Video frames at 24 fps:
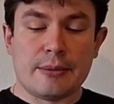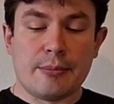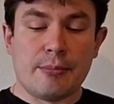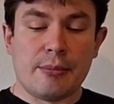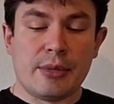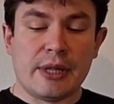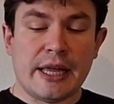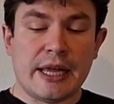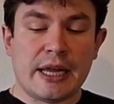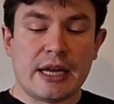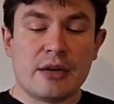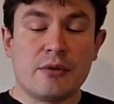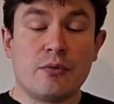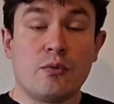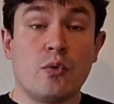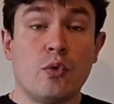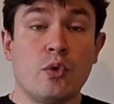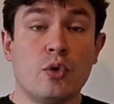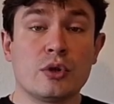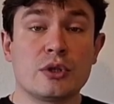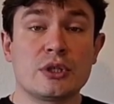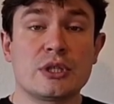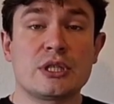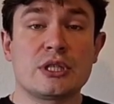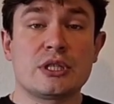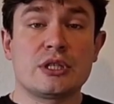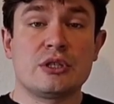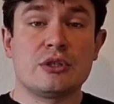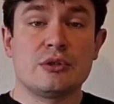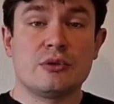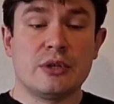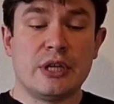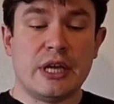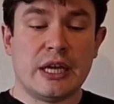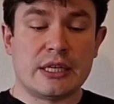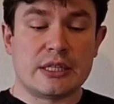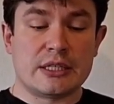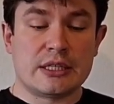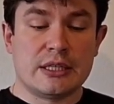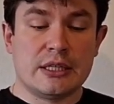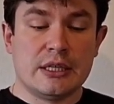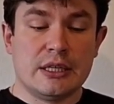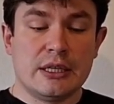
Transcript: black wants to get